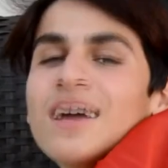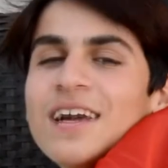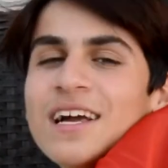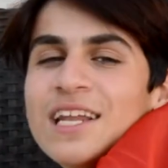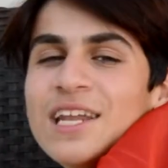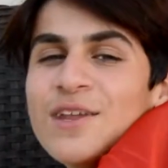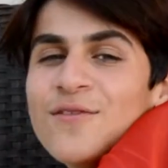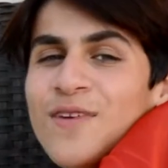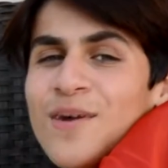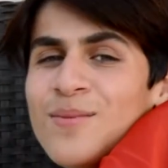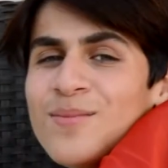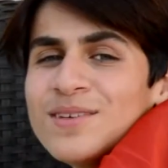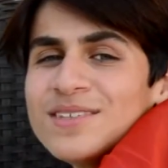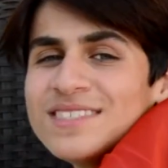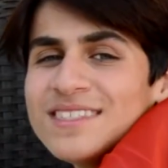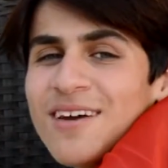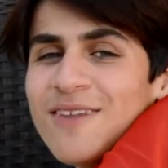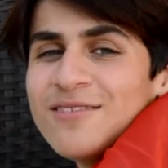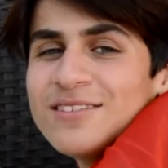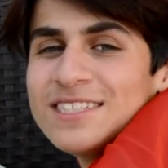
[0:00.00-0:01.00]
In November
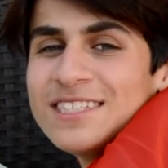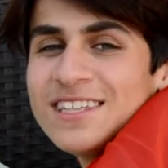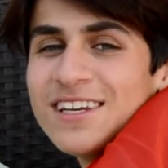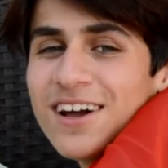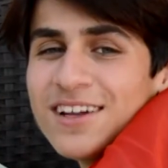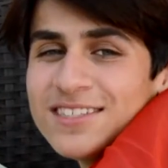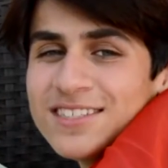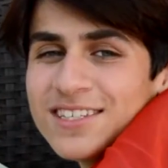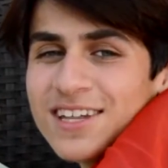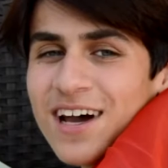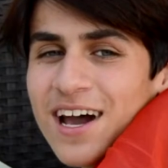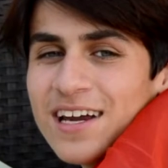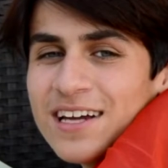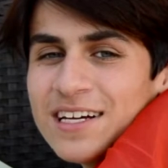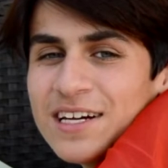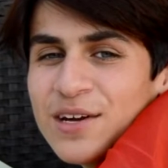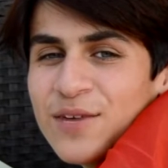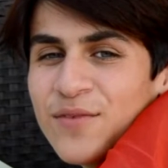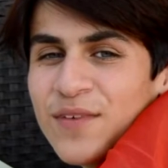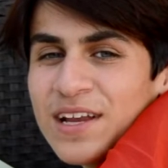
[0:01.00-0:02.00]
1799,
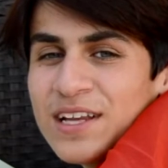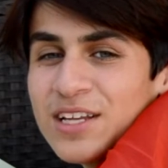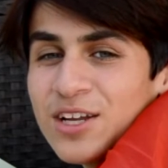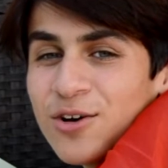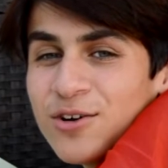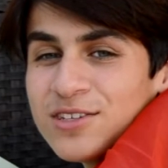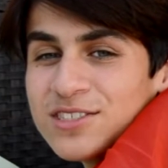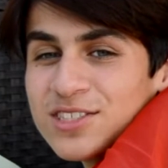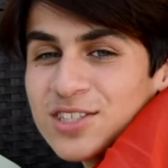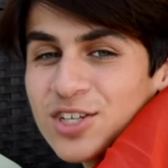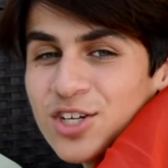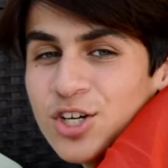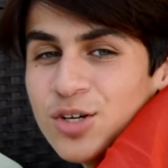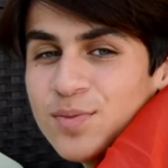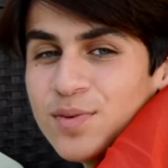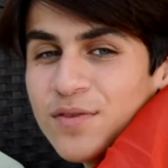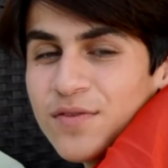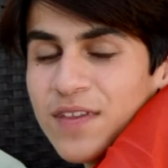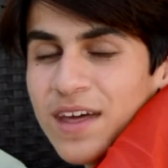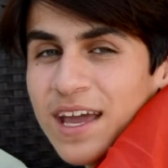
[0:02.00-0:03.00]
in an event known as the Coup
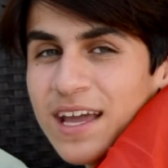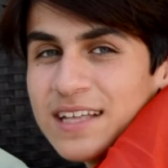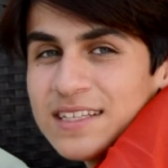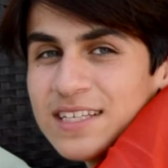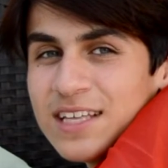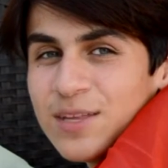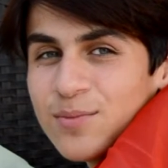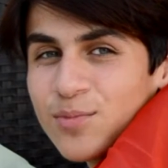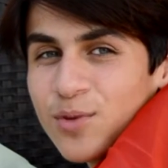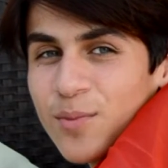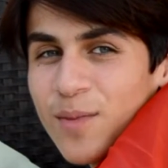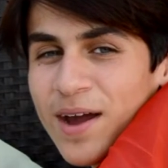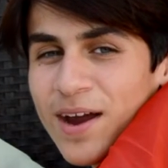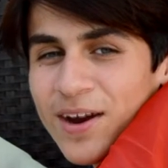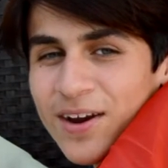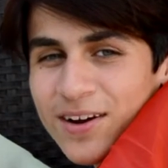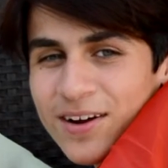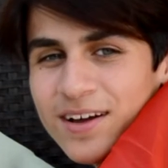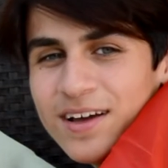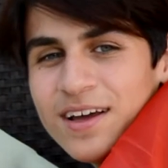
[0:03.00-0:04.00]
of the 18th
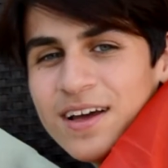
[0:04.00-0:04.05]
Brumaire,